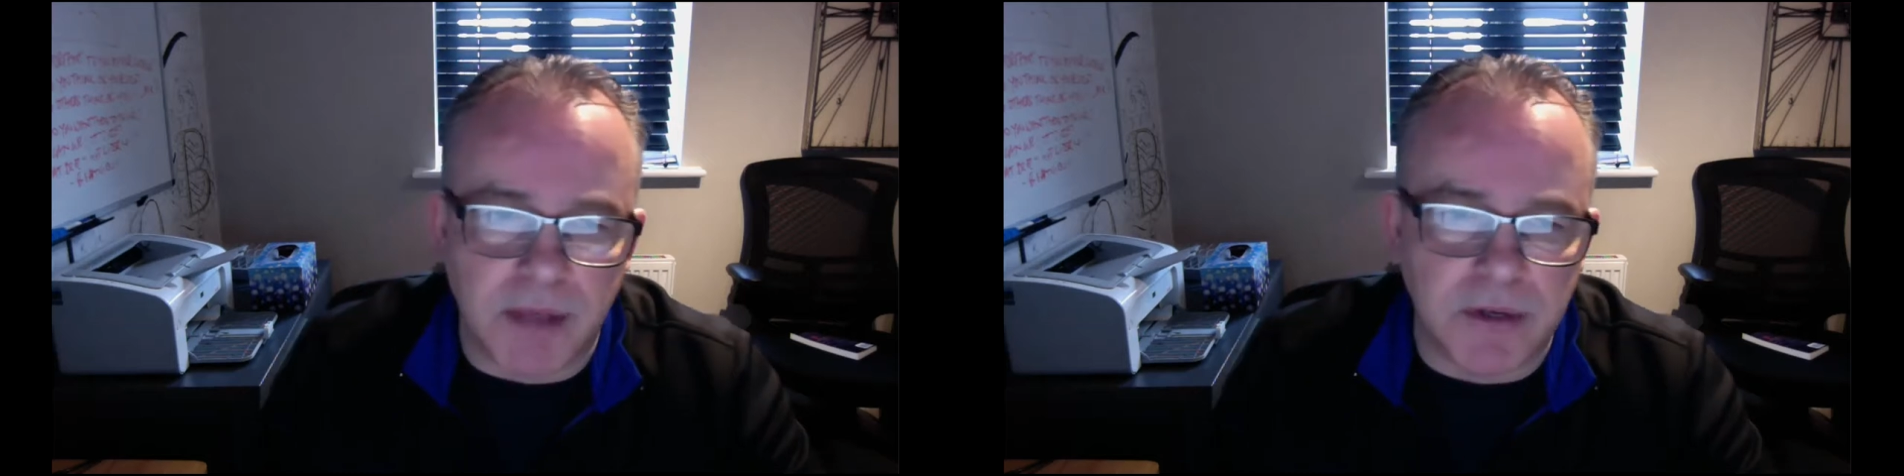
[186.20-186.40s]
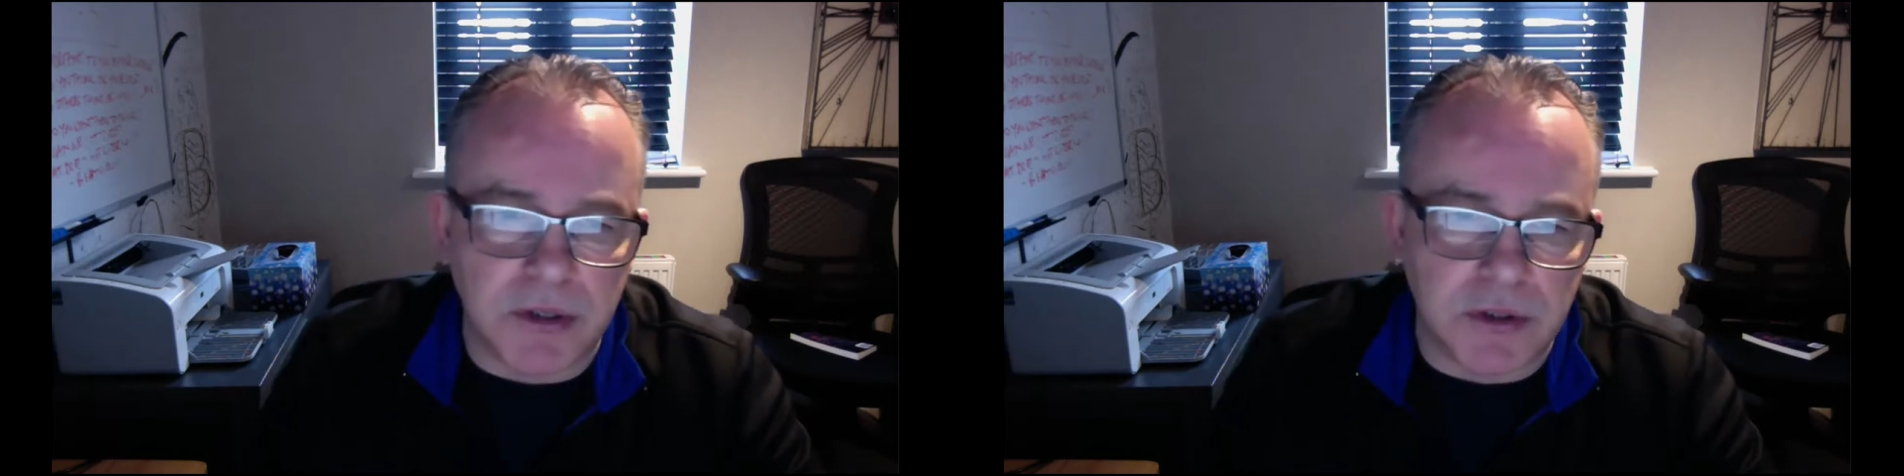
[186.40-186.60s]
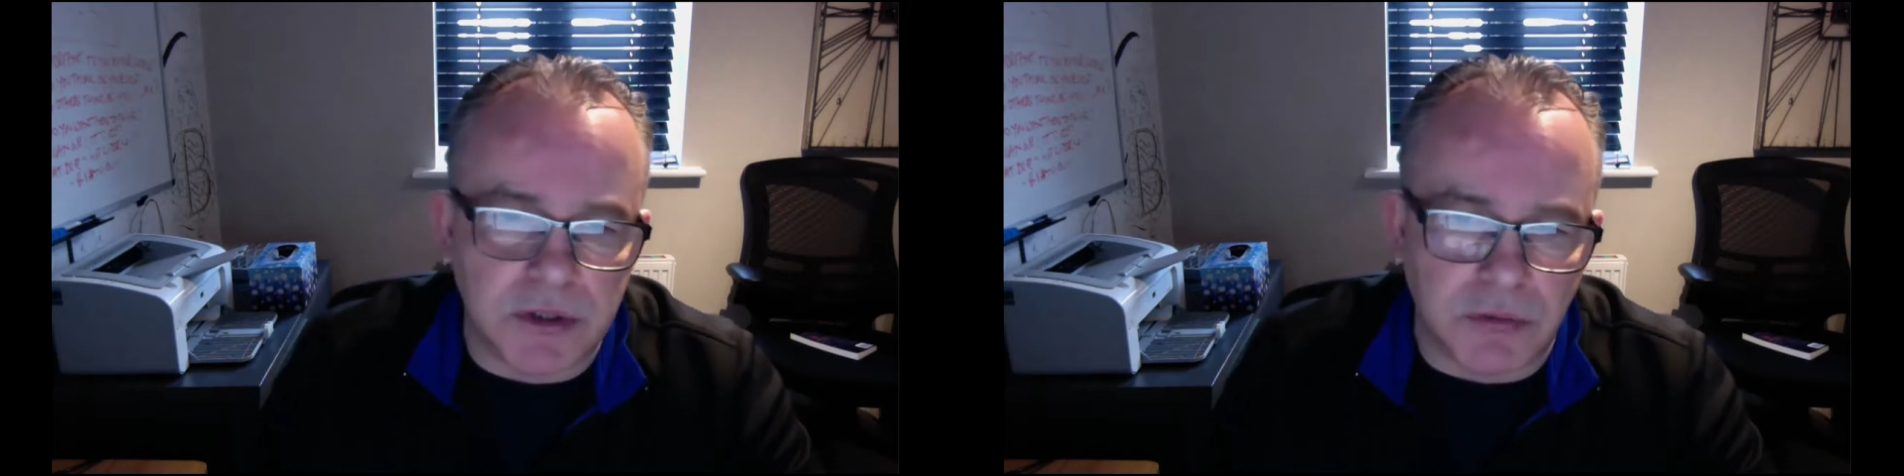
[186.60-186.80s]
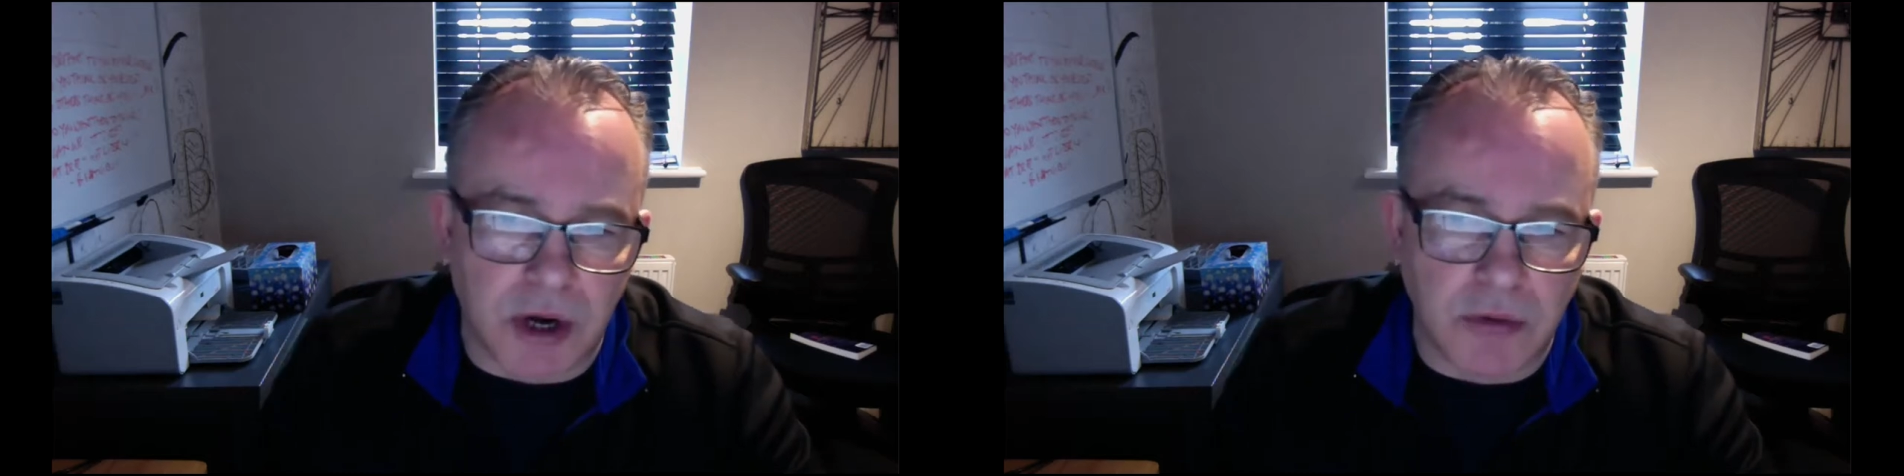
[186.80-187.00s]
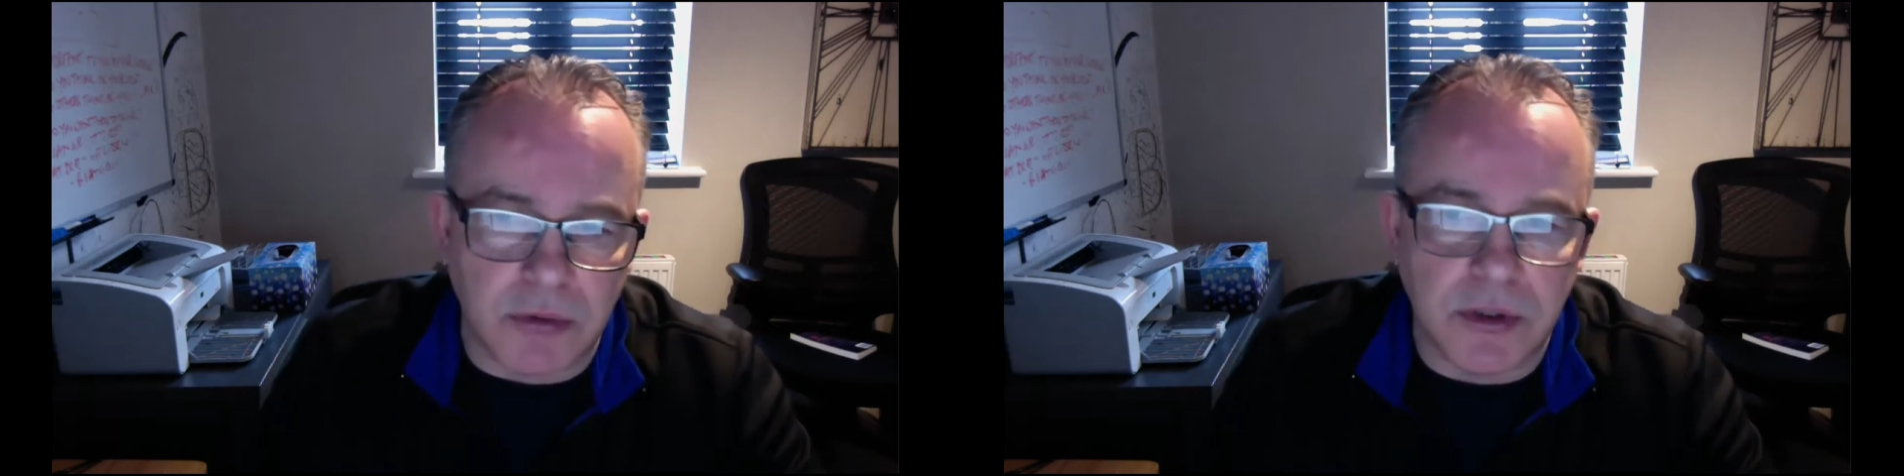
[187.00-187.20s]
evidence
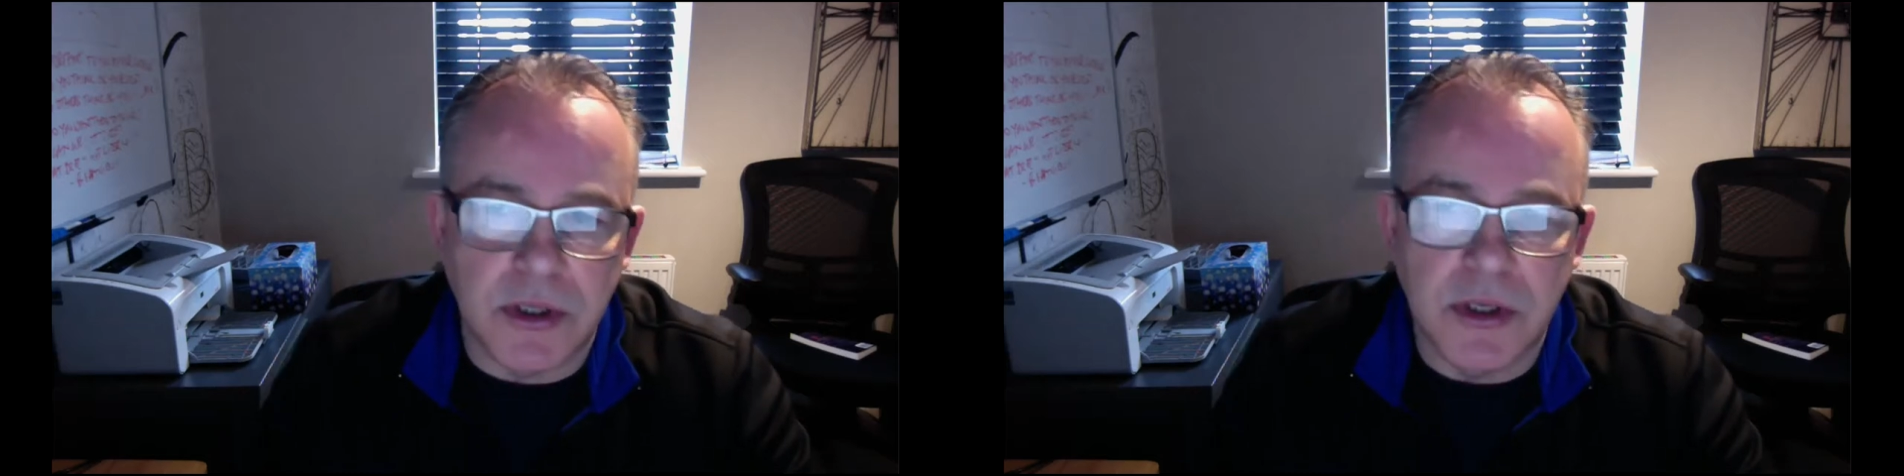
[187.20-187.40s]
around